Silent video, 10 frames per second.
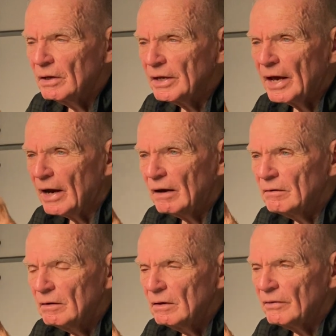Yeah,
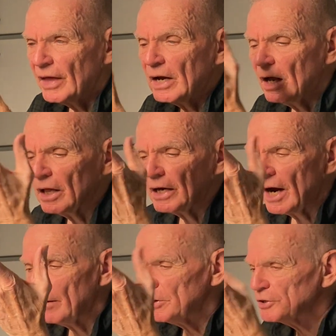they call it
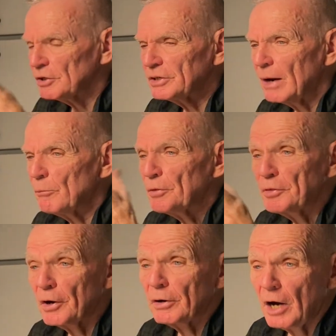garbage. They're done with
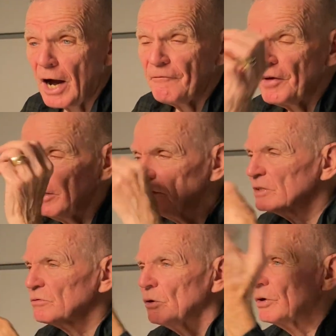their coffee,
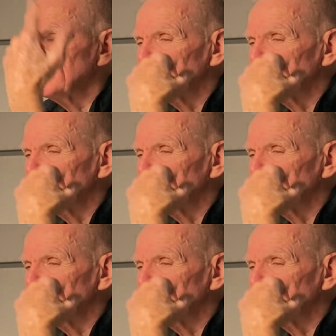just throw it on the